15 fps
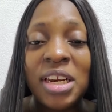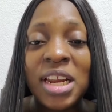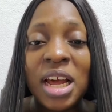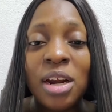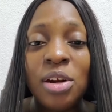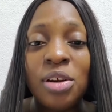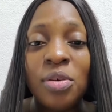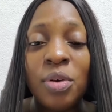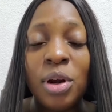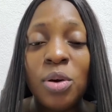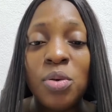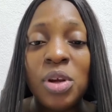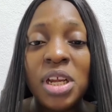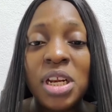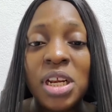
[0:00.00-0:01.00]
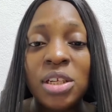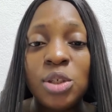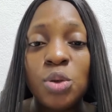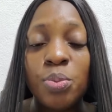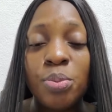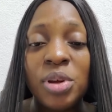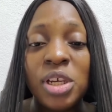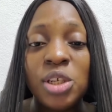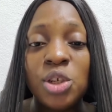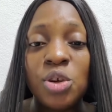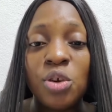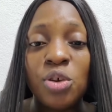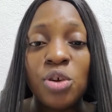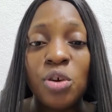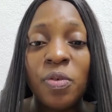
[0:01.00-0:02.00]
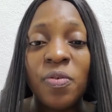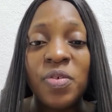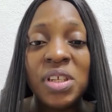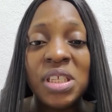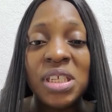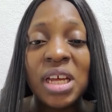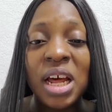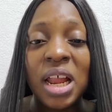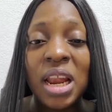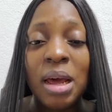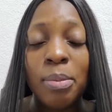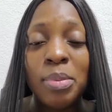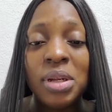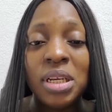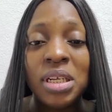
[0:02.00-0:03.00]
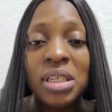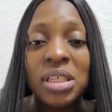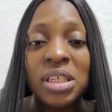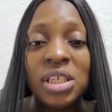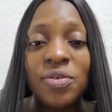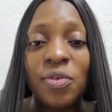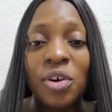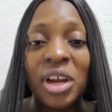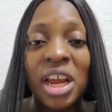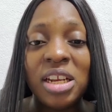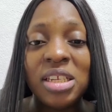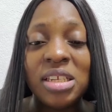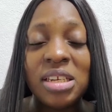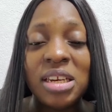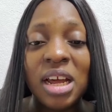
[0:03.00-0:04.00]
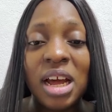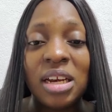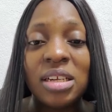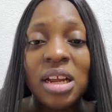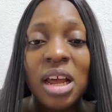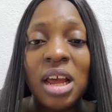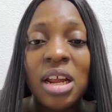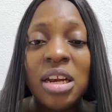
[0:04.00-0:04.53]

They were looking at you based on your physical abilities, forgetting that